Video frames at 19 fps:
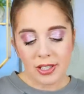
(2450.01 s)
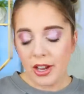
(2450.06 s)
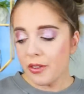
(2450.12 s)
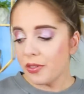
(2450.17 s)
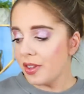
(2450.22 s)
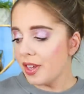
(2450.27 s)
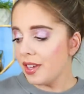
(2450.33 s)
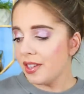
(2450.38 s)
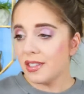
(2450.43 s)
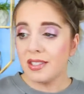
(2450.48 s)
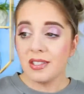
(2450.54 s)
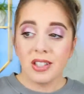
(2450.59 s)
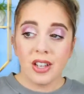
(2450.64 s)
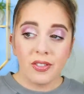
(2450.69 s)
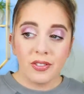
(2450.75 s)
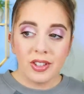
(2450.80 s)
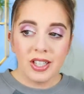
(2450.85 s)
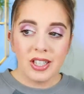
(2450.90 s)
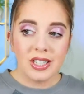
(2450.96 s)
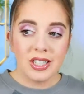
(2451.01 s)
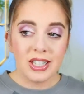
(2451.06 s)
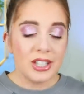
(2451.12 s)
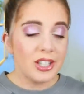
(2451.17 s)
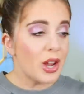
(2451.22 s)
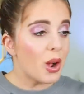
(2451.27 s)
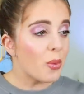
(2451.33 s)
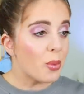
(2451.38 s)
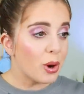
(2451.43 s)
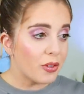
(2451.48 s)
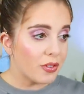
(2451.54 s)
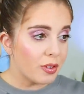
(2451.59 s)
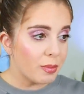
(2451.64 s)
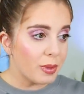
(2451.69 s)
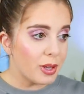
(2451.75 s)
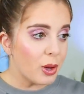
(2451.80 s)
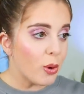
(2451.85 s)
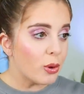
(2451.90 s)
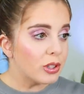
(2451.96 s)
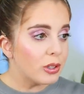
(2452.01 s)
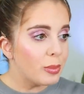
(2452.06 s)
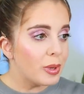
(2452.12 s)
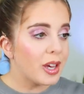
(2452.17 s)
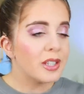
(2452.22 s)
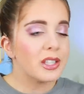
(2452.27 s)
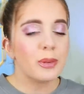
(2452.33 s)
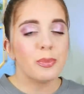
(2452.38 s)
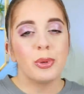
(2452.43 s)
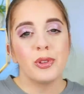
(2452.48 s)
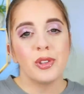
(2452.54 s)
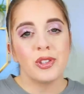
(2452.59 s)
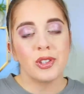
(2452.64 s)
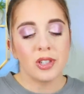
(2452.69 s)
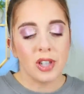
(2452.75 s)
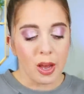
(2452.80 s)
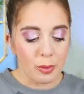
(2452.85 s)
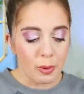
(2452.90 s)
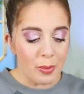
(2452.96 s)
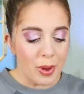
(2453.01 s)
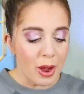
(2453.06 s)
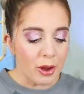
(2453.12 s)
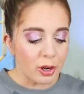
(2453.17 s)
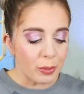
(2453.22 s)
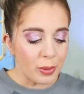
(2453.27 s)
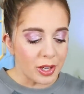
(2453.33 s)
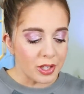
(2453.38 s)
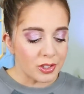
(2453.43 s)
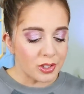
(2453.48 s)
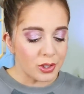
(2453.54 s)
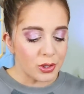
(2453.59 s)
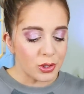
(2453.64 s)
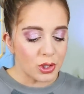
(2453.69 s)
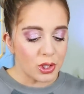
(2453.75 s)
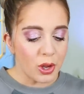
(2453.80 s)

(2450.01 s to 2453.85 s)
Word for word: Now, these definitely did not work for me only because I put these on top of powder bases.